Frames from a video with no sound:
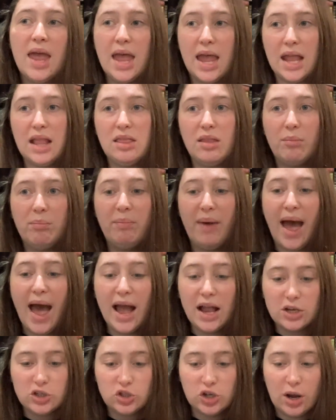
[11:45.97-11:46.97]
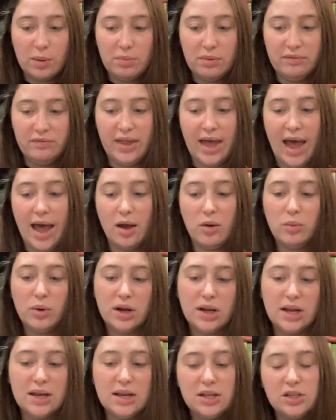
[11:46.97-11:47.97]
In the backdrop of that, we're
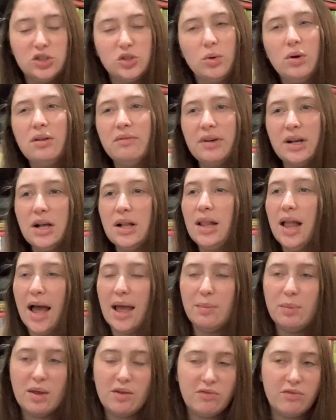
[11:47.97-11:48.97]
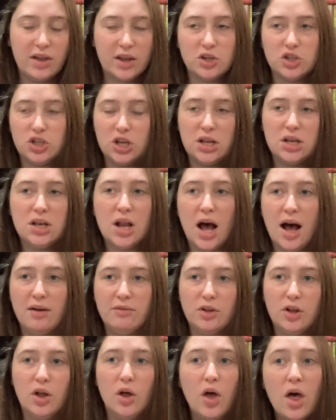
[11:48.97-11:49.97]
getting sort of a climate fiction
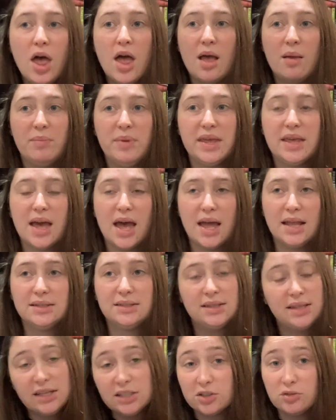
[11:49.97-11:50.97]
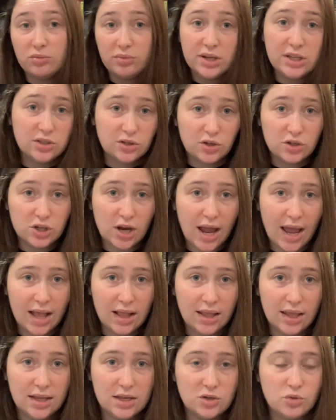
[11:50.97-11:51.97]
novel because this research
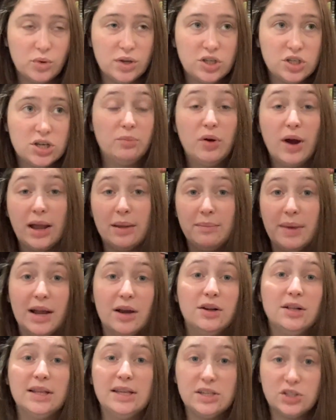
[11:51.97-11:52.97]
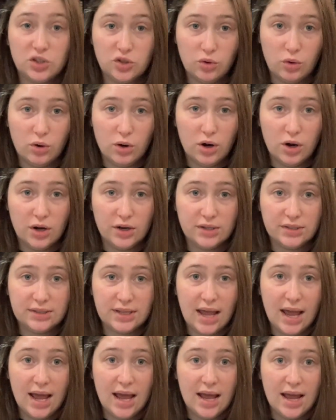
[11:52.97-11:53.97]
island, which primarily stores
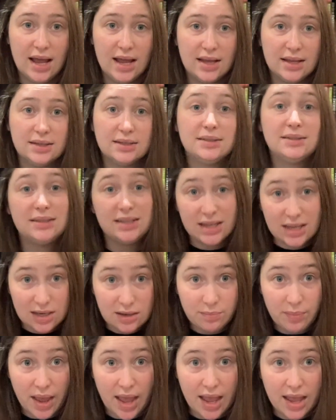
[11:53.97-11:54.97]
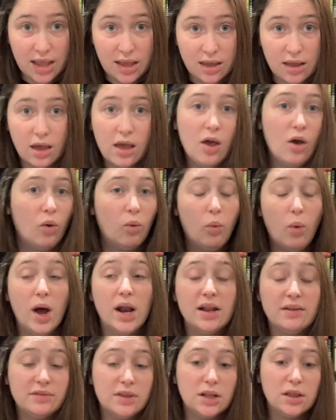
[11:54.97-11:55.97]
a seed bank, one
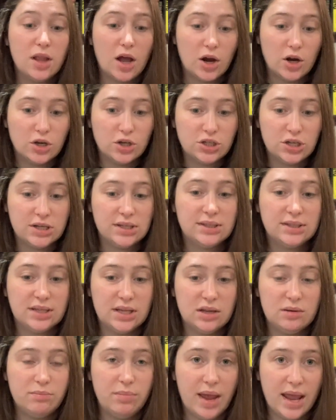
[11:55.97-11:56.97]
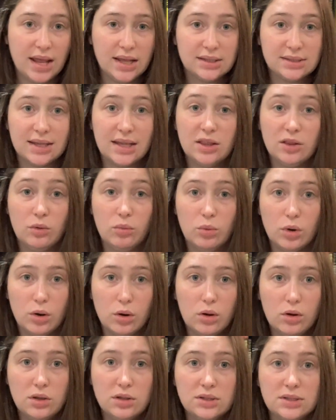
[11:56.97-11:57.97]
of the largest seed banks in the
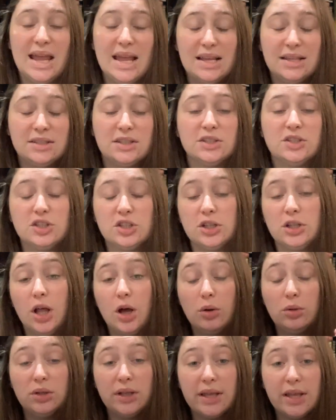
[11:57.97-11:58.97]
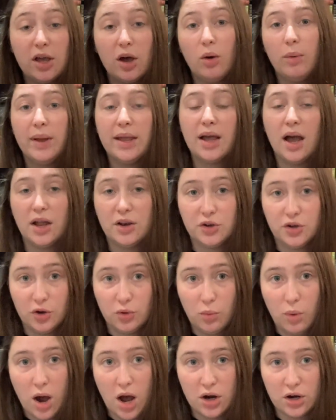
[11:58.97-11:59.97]
world, is slowly going
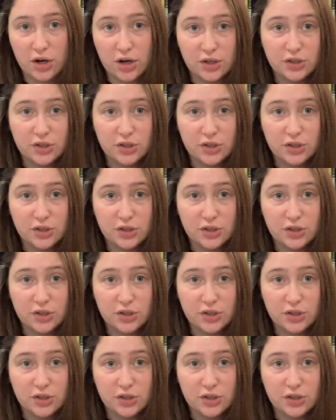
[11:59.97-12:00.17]
underwater.